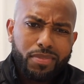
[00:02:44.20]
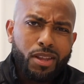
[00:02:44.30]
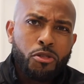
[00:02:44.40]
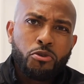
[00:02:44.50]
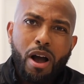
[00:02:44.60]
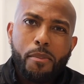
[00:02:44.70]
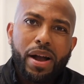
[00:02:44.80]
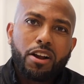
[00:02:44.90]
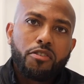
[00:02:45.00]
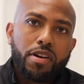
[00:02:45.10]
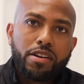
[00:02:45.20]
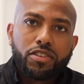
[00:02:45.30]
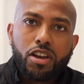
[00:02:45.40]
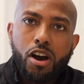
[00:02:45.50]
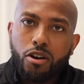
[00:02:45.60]
throughout my career as a
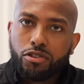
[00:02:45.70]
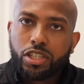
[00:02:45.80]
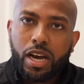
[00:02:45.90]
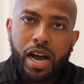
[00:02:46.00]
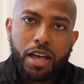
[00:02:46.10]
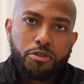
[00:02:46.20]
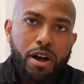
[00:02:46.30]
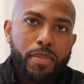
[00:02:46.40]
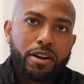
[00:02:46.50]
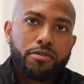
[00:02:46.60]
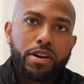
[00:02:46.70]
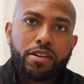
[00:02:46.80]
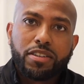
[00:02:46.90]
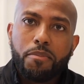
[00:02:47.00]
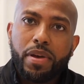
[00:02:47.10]
coach, throughout my career
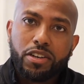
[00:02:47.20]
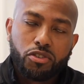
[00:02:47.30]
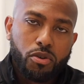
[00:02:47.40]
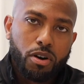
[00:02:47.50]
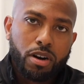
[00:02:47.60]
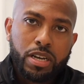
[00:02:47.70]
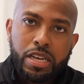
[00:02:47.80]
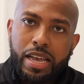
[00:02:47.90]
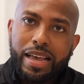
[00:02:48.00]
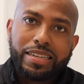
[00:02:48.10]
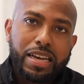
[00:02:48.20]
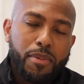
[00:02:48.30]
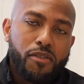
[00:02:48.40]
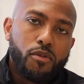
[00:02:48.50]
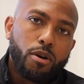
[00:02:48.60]
as a mentor, anytime
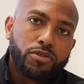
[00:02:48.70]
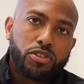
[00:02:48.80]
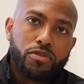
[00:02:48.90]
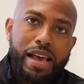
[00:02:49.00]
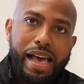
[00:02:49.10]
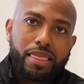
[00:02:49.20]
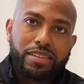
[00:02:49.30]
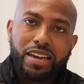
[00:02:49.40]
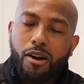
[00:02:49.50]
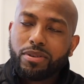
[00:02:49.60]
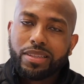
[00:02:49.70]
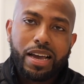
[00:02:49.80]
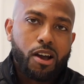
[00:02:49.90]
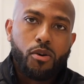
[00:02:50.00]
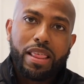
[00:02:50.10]
I've worked with student athletes, I always
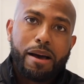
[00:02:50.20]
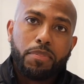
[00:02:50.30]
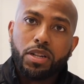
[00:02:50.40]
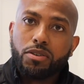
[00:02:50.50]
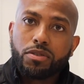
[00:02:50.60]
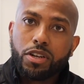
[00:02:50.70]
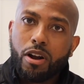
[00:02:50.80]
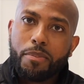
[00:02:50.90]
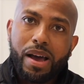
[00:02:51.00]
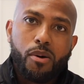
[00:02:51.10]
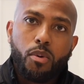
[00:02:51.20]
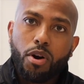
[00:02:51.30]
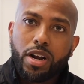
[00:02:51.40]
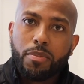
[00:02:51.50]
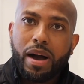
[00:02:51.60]
let go of that balloon. You know, I'm not
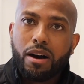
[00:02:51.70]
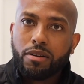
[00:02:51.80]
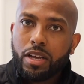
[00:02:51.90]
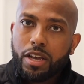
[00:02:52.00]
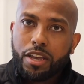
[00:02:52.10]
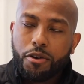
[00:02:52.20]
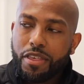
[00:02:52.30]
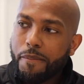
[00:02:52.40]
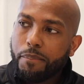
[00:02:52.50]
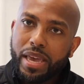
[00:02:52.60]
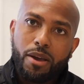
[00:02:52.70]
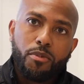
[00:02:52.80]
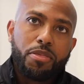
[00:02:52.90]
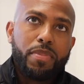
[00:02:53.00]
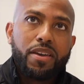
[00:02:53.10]
worried about, you know, them being
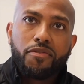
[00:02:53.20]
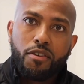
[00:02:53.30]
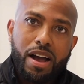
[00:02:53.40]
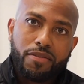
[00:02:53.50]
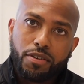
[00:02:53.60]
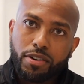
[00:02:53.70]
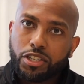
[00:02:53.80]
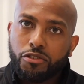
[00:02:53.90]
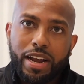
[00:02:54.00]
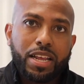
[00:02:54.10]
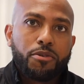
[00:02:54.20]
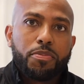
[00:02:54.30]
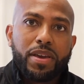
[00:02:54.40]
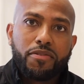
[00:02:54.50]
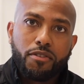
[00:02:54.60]
with me forever and training with
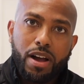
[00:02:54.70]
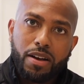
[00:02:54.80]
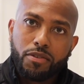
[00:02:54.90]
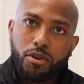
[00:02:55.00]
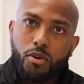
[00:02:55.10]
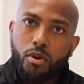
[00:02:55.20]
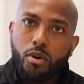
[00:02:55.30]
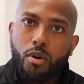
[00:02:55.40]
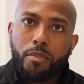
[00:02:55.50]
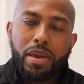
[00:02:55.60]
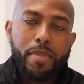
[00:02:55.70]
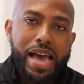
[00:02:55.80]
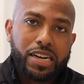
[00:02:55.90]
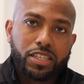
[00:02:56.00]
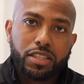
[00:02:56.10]
me forever, or me
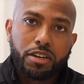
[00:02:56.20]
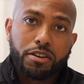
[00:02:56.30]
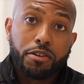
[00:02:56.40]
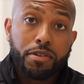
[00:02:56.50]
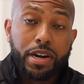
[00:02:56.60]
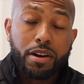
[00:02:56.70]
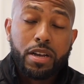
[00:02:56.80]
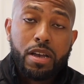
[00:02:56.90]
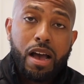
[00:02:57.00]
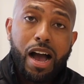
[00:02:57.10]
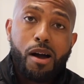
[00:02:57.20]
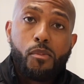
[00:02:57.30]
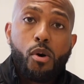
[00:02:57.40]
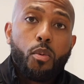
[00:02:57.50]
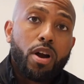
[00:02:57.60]
managing their career. I'm
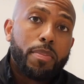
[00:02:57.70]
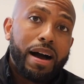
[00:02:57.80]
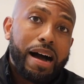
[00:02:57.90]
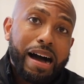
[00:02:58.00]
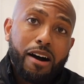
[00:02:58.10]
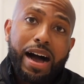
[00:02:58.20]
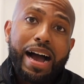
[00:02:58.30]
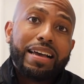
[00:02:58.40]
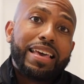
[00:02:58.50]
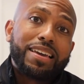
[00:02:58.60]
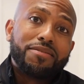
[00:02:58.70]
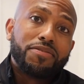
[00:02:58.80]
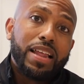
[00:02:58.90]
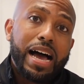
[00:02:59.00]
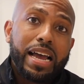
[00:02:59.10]
more worried about how high they can
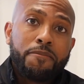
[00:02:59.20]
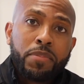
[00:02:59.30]
fly.